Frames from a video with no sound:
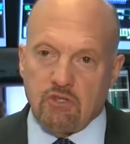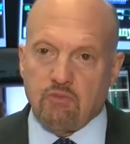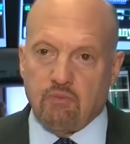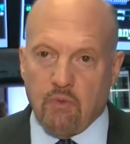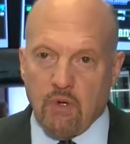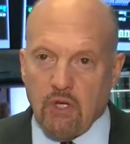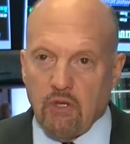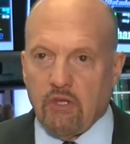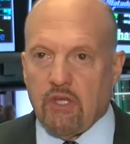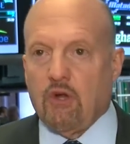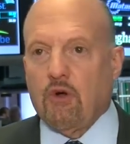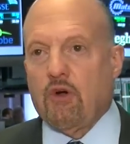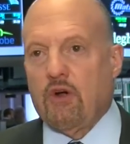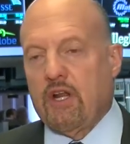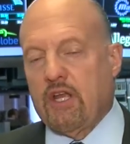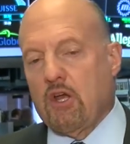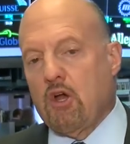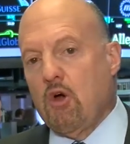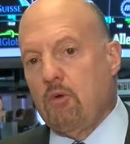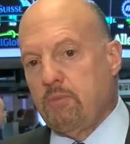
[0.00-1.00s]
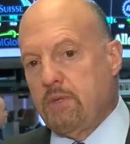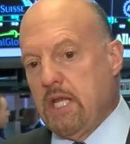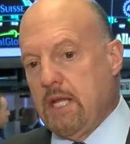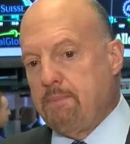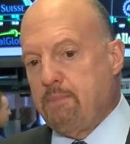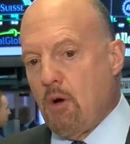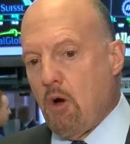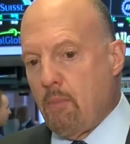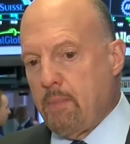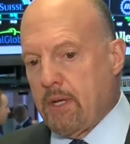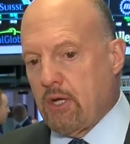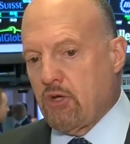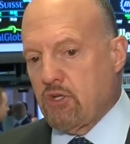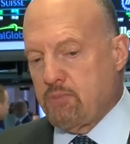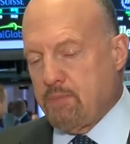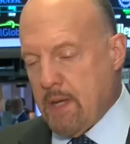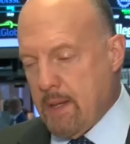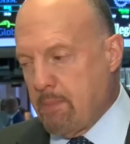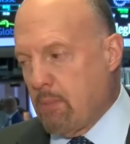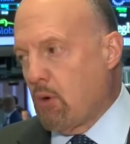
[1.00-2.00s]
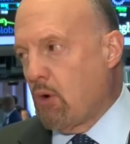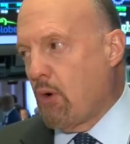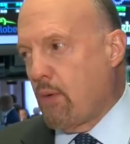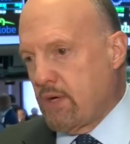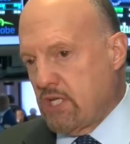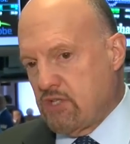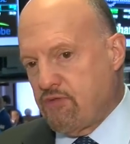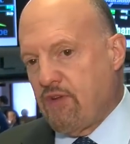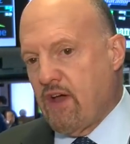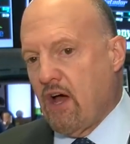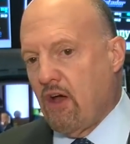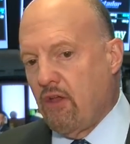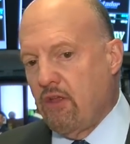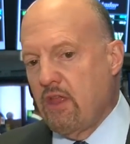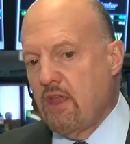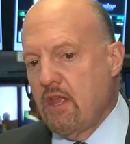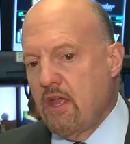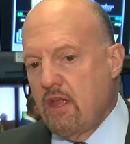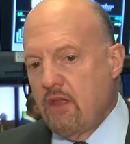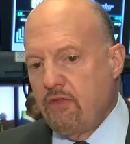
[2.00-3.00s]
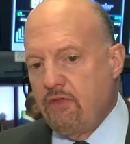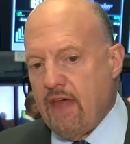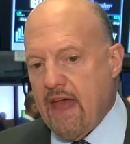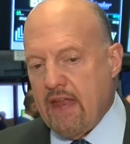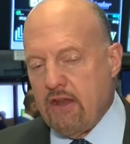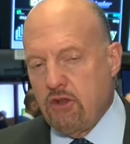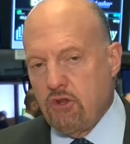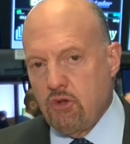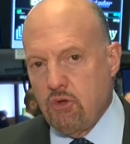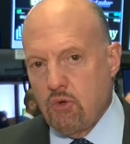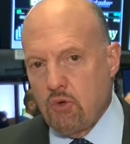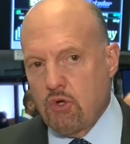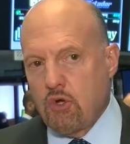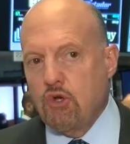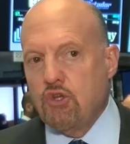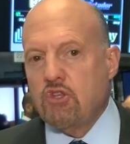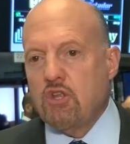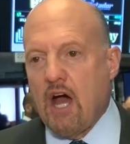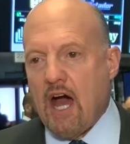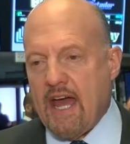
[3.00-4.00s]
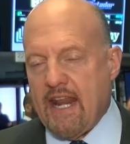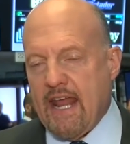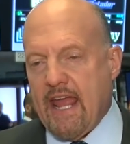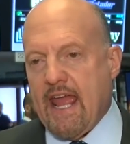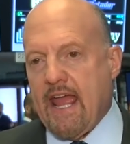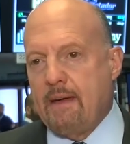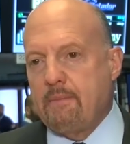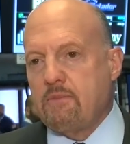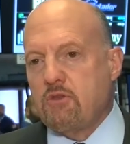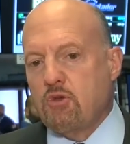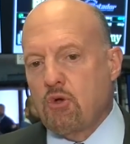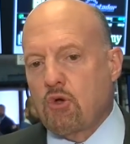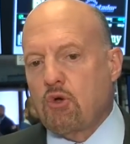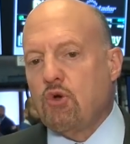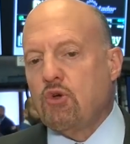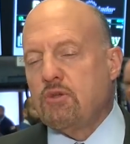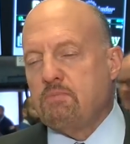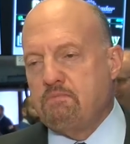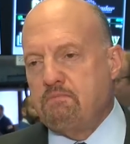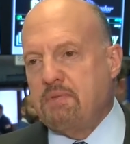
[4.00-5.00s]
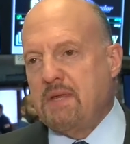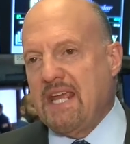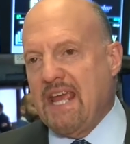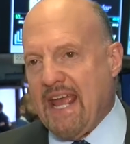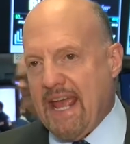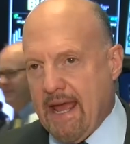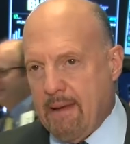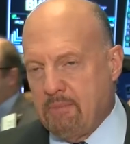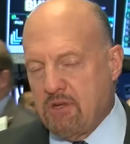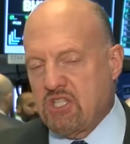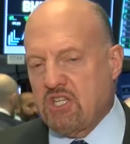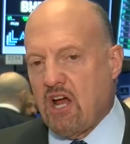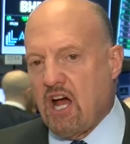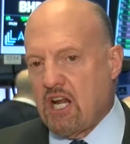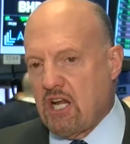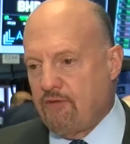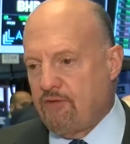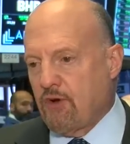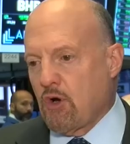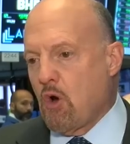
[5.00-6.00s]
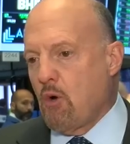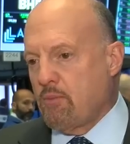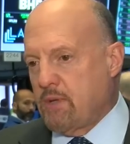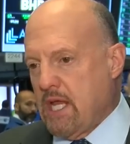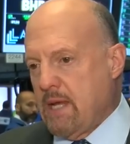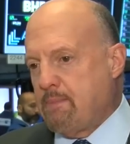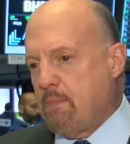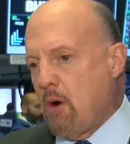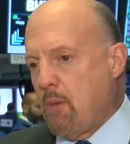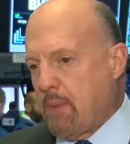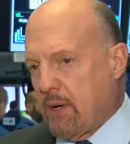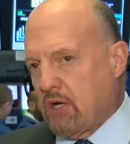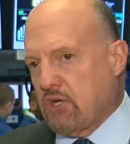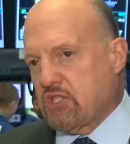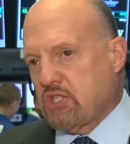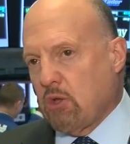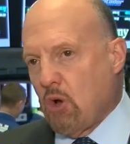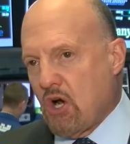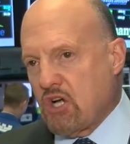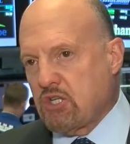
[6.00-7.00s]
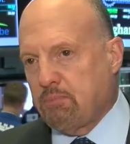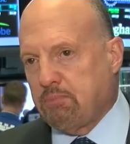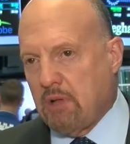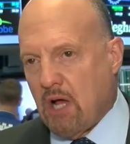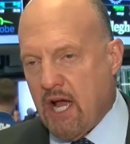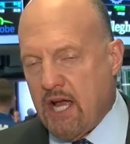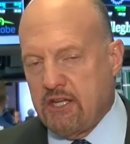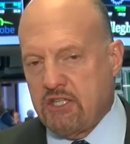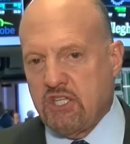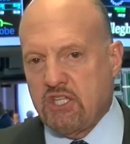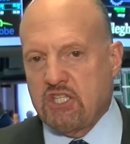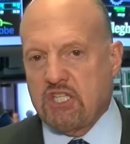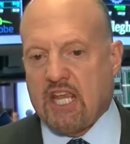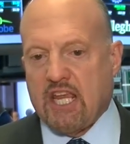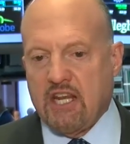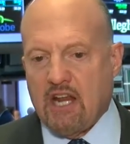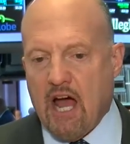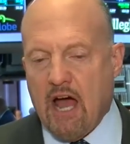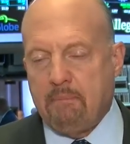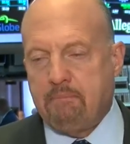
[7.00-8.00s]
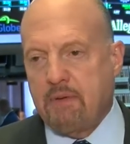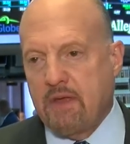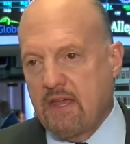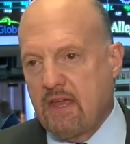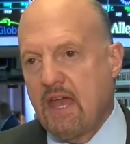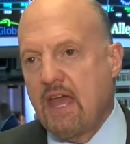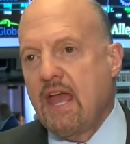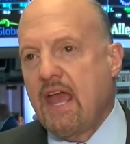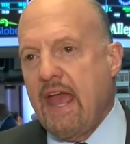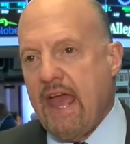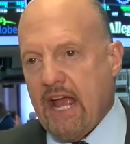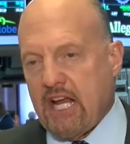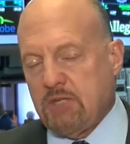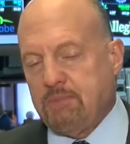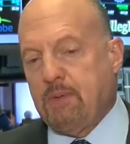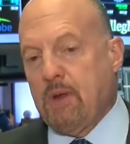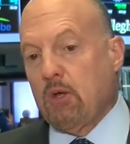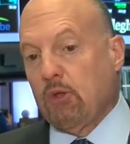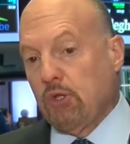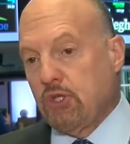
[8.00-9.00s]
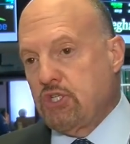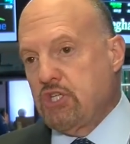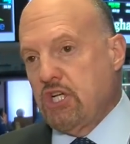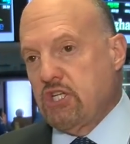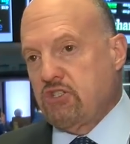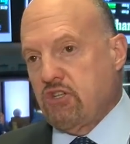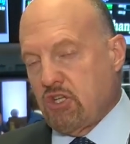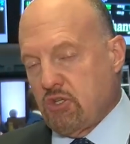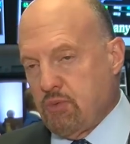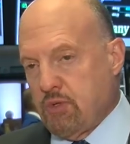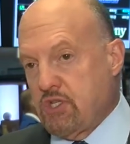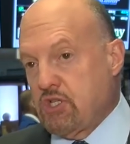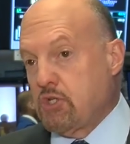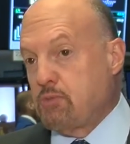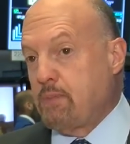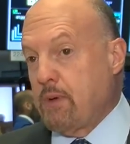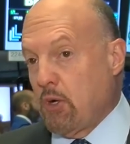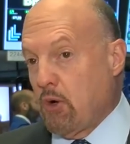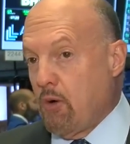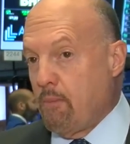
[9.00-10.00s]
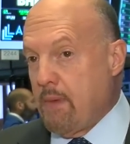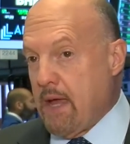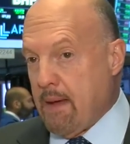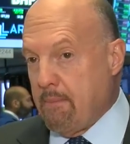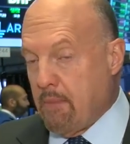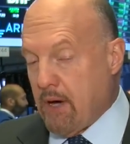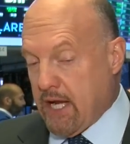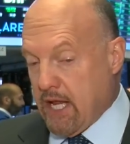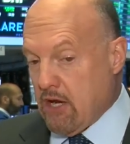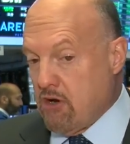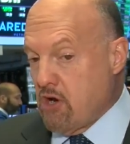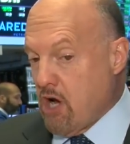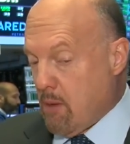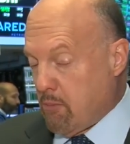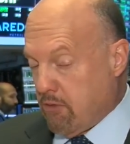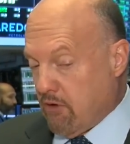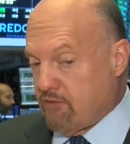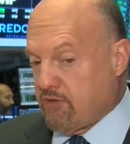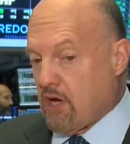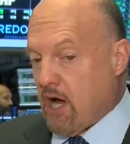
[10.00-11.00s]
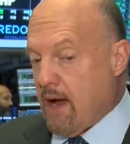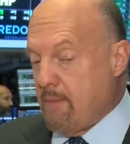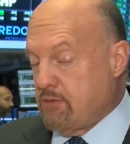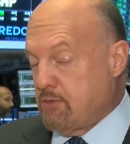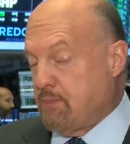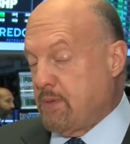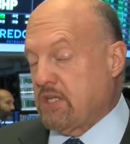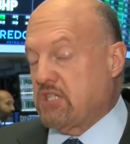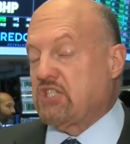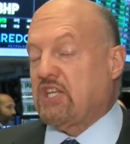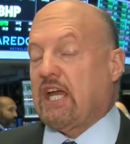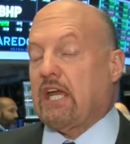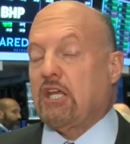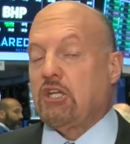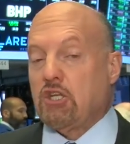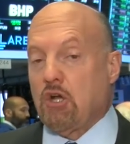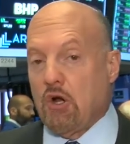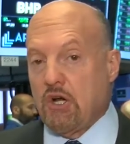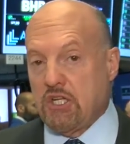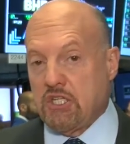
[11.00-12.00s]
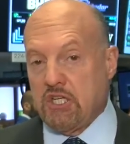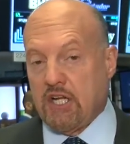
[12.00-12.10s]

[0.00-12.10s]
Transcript: This is really hurting Home Depot because people always felt that you could not you couldn't be Amazon if you're Home Depot because large appliances cannot be. XPO Logistics, which has been on Mad Money a number of times, big secondary